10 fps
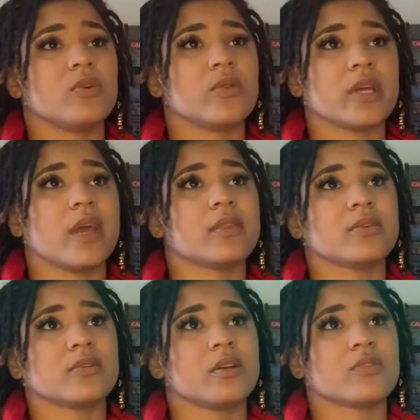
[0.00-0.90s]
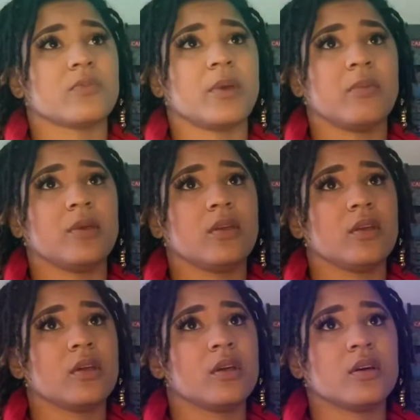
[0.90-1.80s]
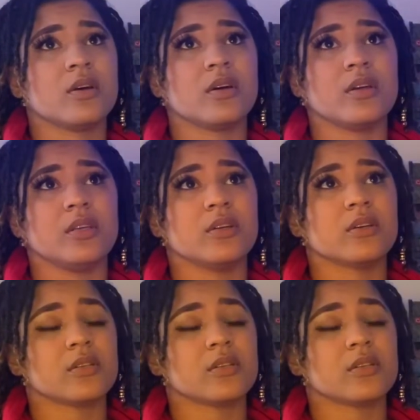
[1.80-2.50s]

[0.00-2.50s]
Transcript: only had their dreads for maybe a year to